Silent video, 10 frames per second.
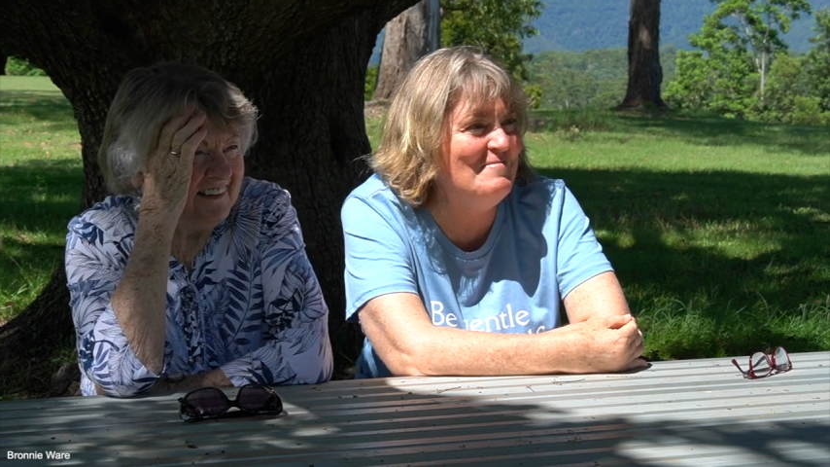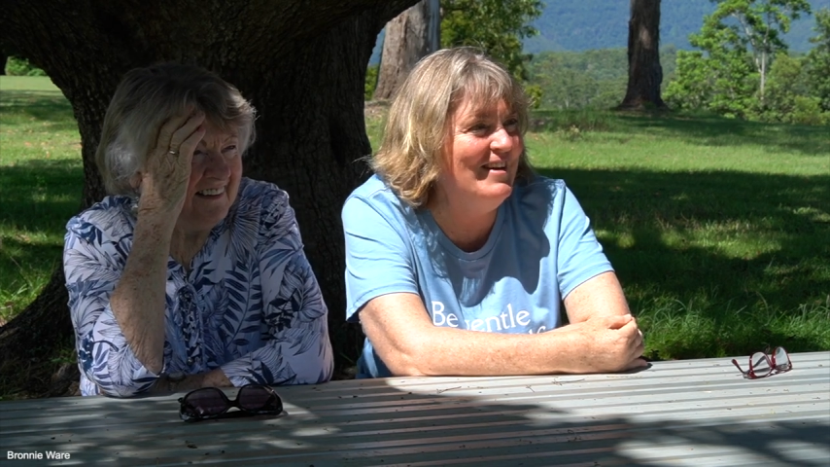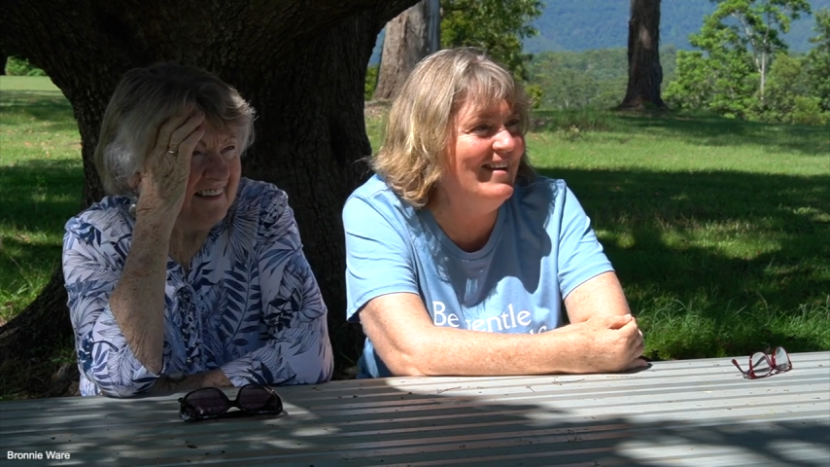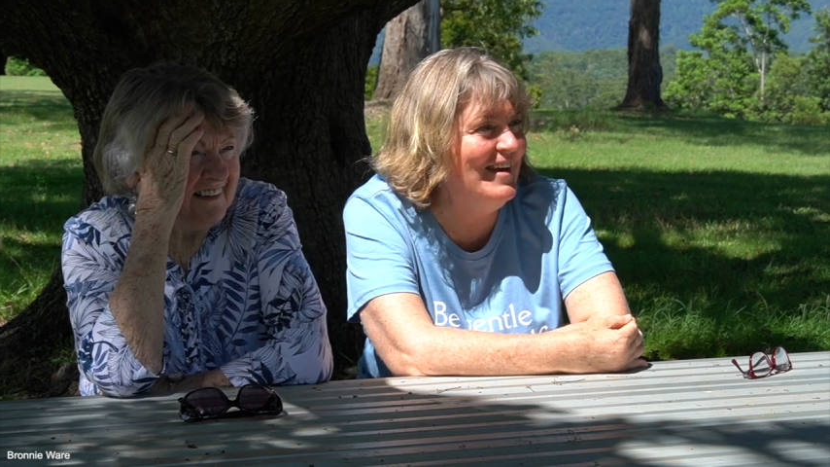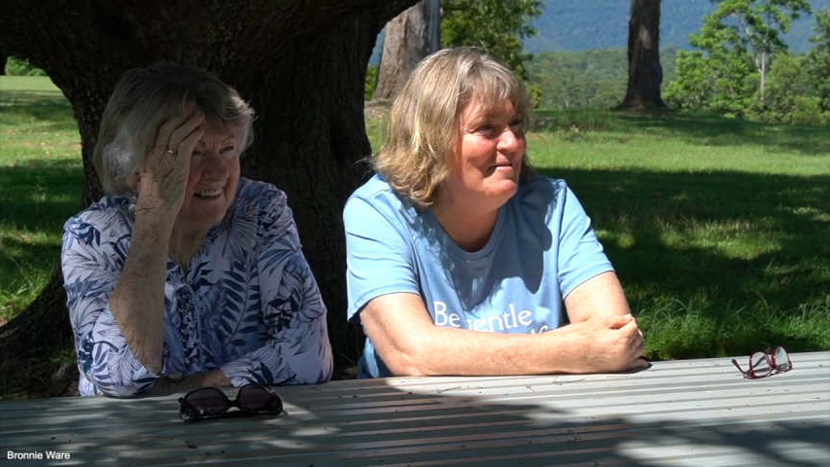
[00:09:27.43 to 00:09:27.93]
me
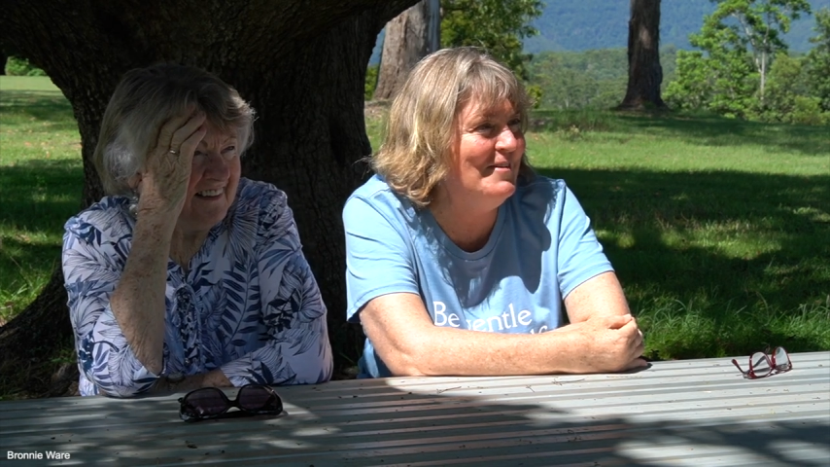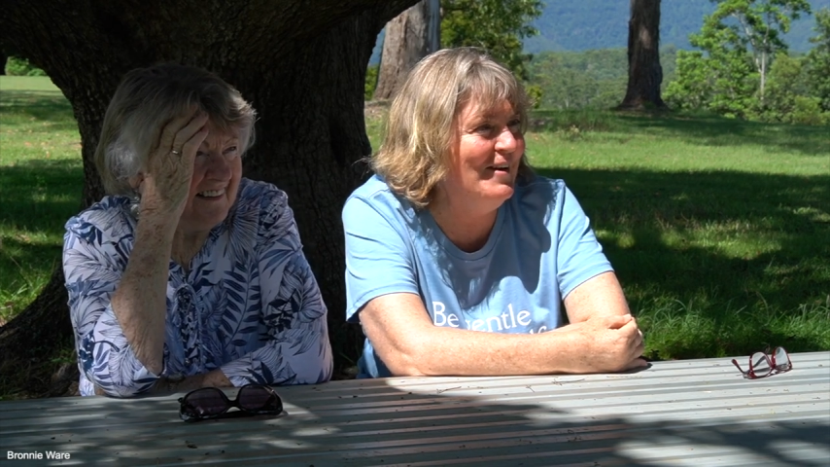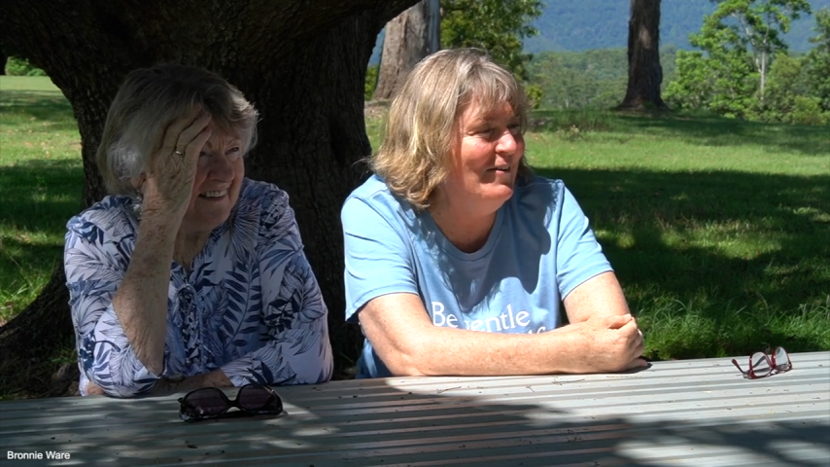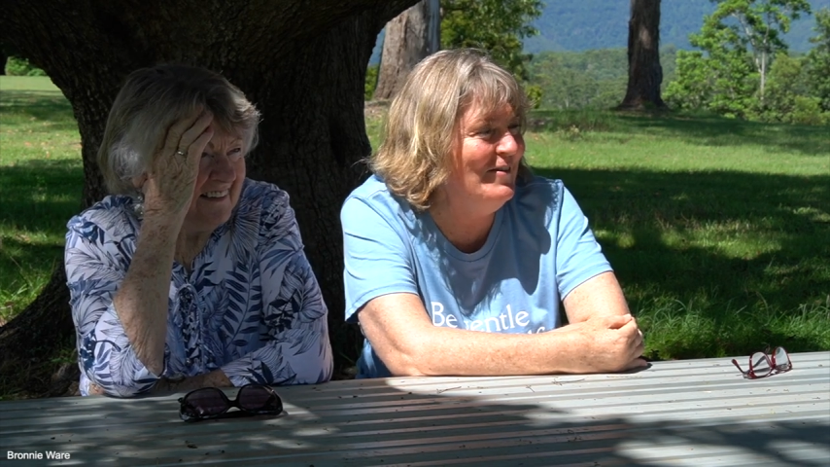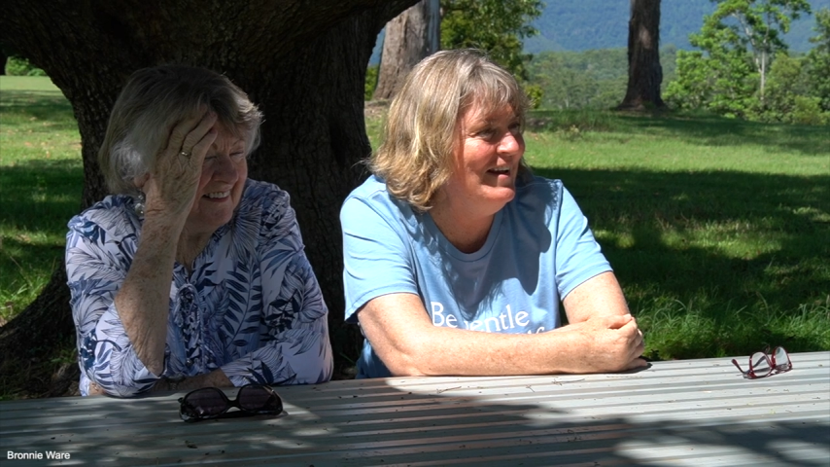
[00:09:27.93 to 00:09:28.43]
and kept
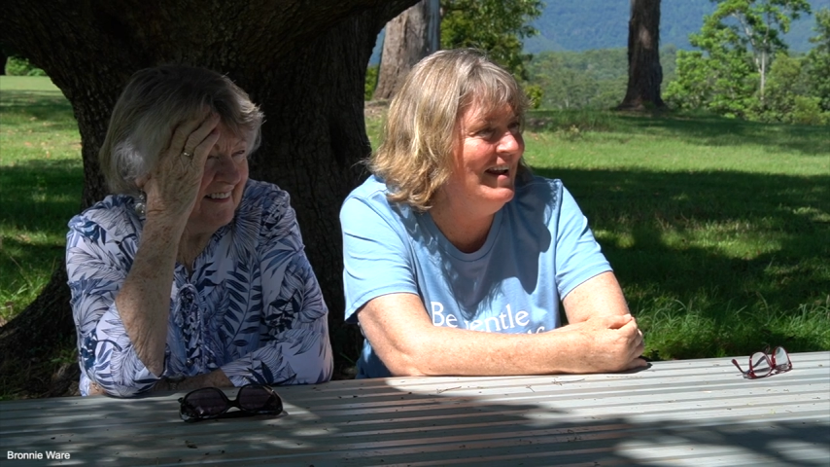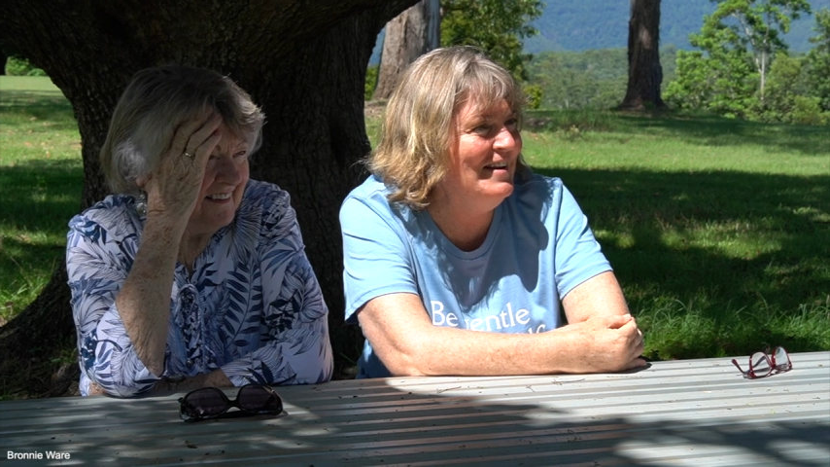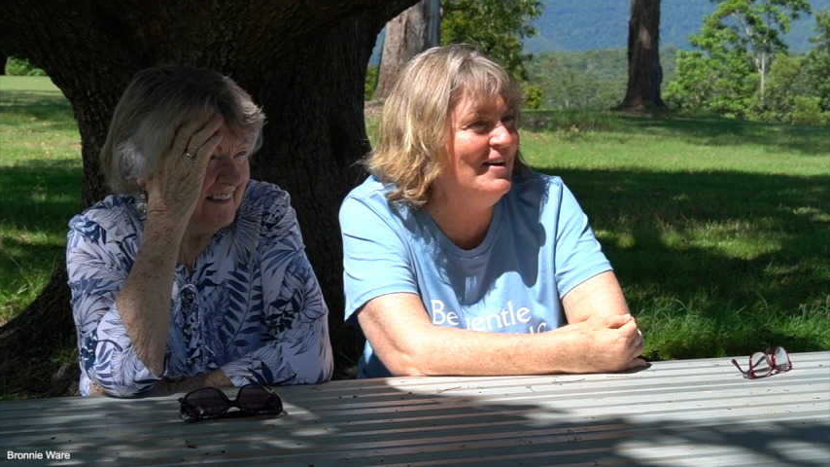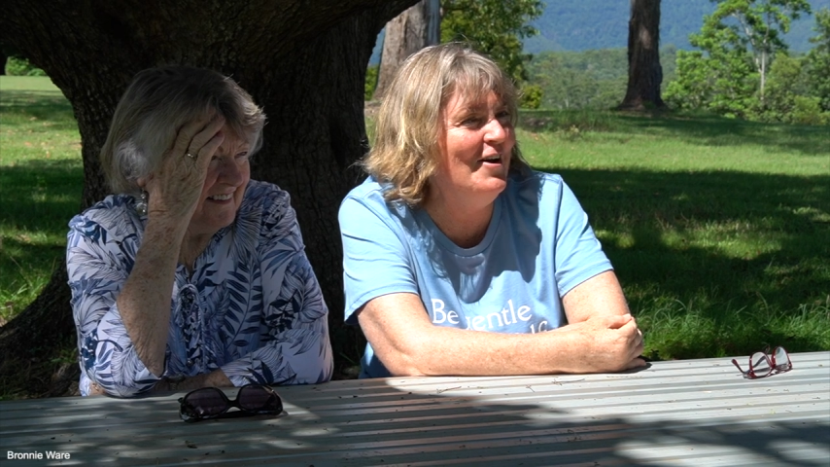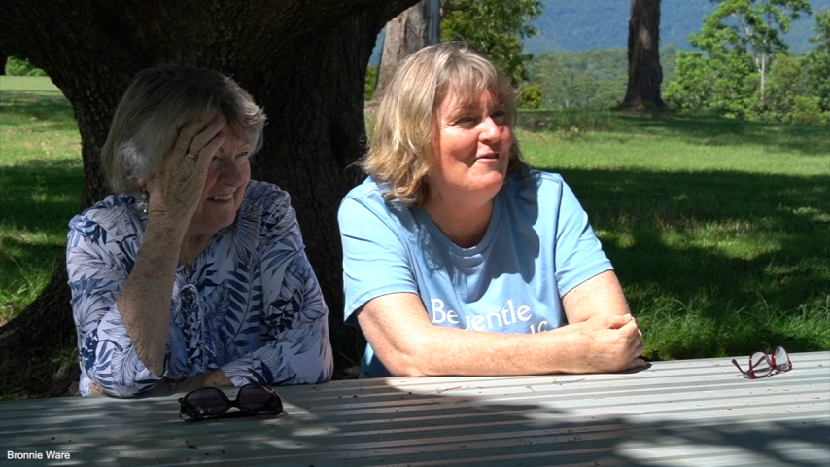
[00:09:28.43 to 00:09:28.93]
going at
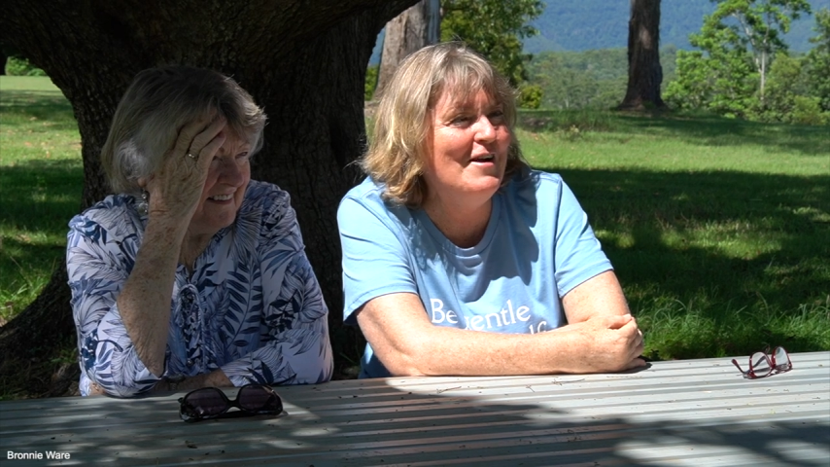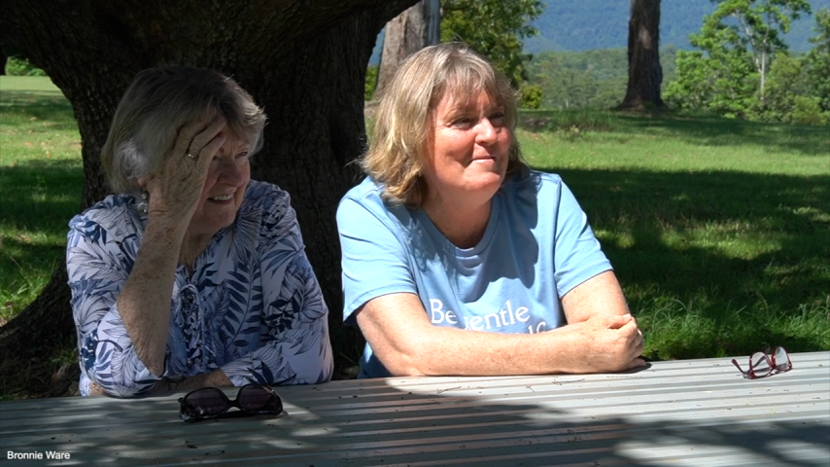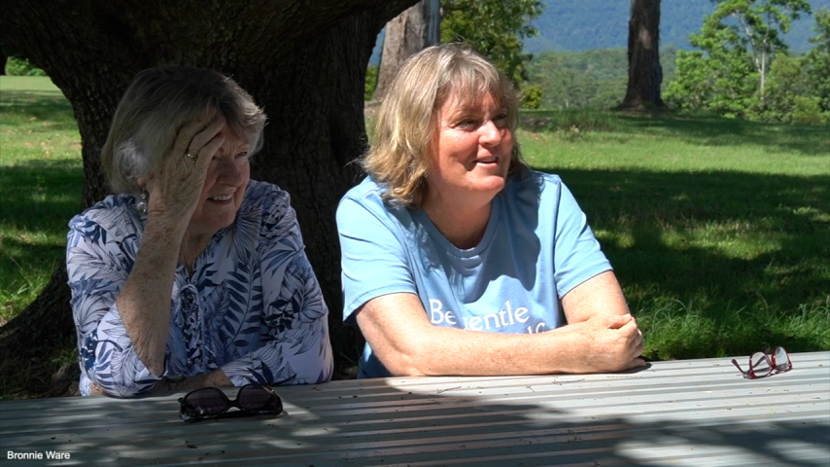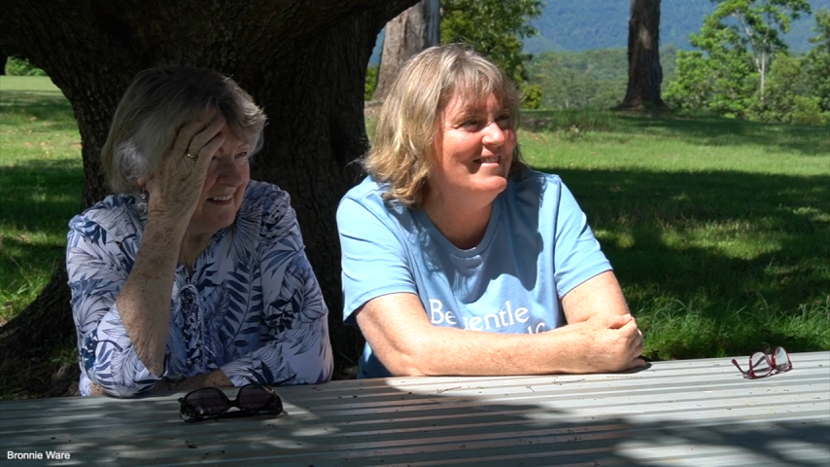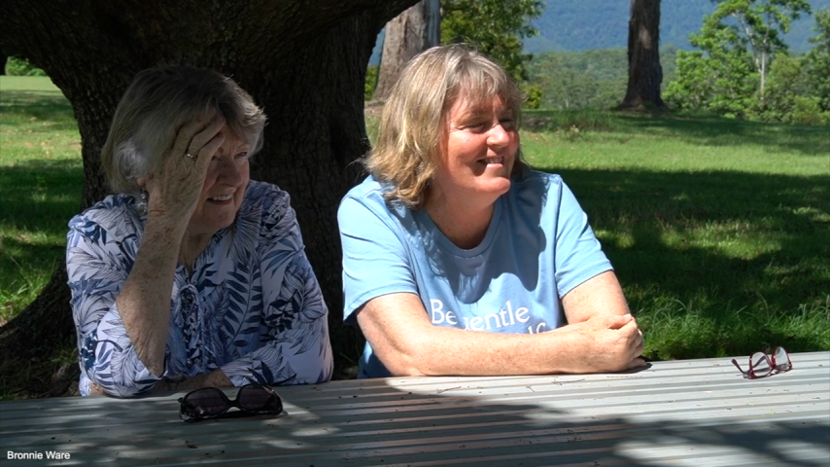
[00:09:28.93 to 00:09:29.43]
it like
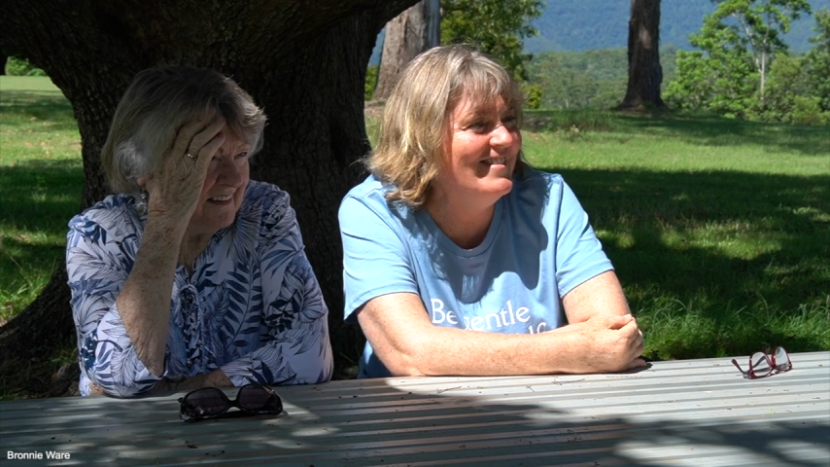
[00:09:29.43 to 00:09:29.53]
rabbits.